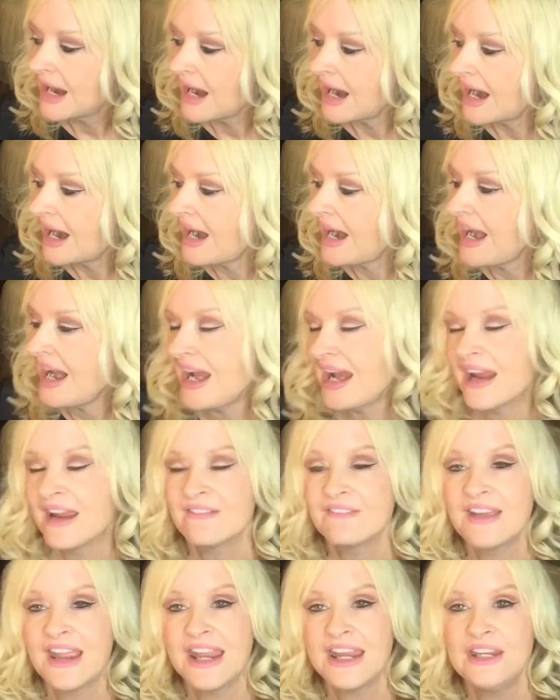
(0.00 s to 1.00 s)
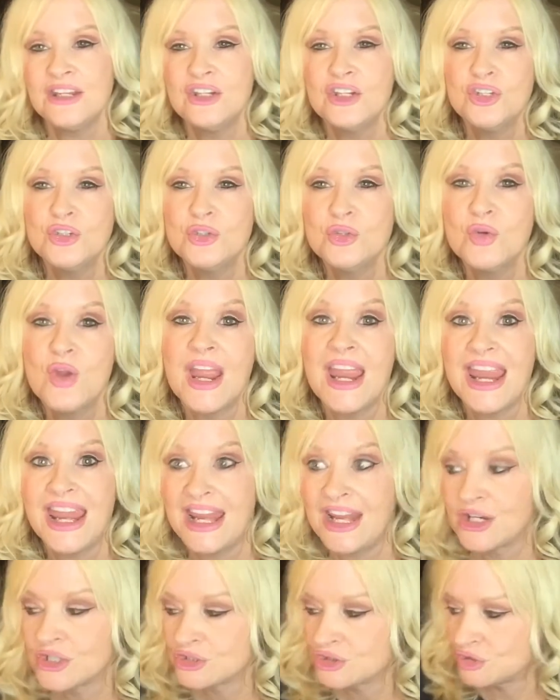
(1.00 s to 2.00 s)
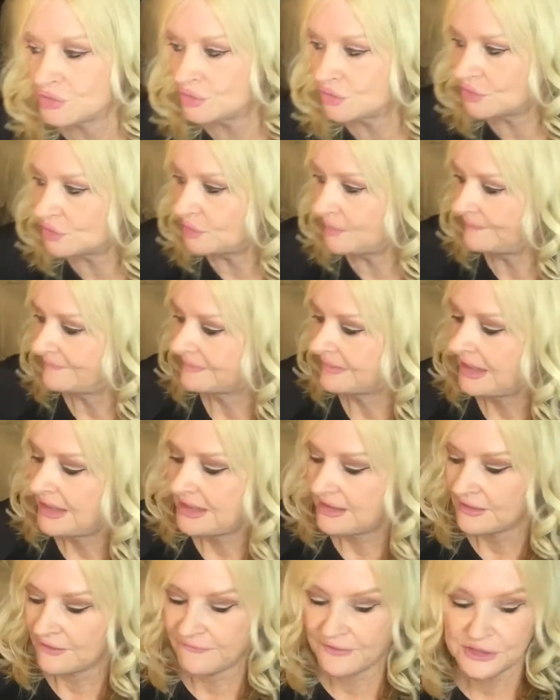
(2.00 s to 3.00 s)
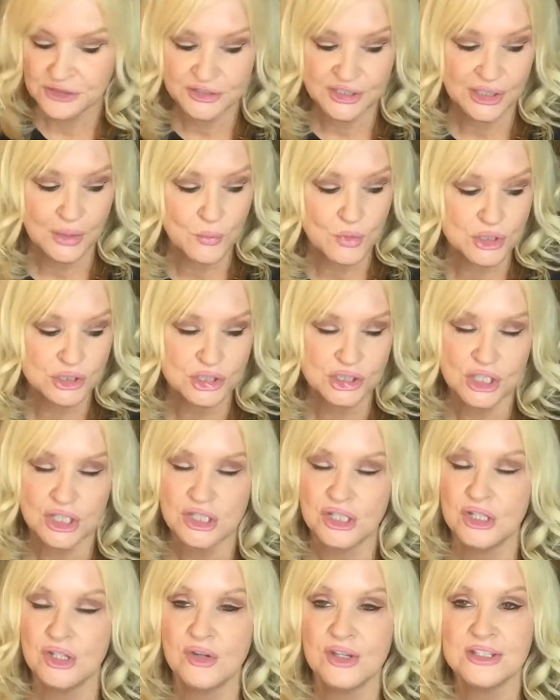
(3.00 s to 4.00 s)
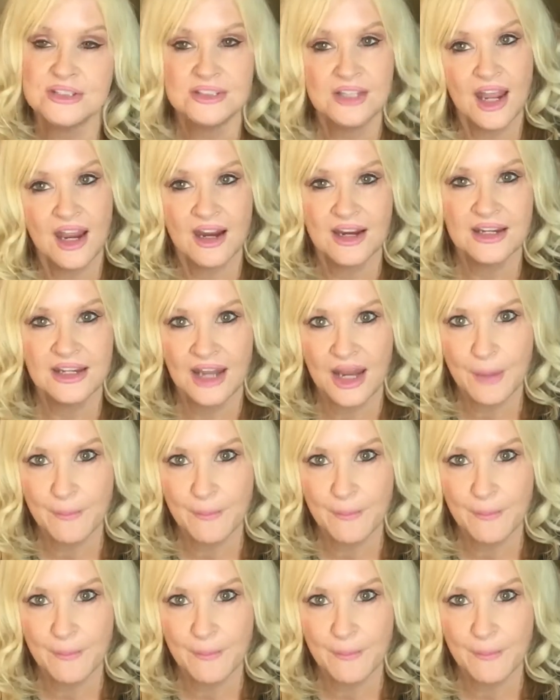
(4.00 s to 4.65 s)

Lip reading: I have a new hair tool. The first thing I want to show you is how it came